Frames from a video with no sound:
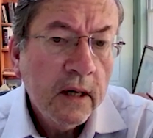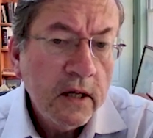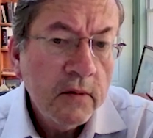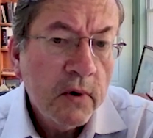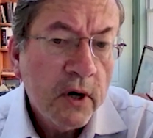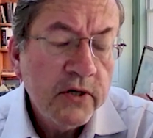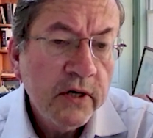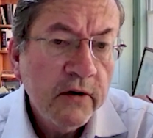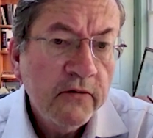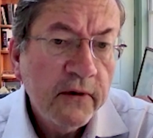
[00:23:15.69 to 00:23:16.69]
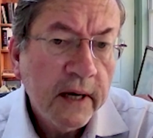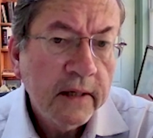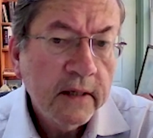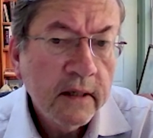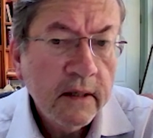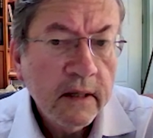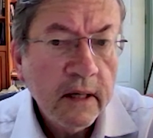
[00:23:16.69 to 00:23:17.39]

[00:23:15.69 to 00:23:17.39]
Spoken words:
on the margin, affect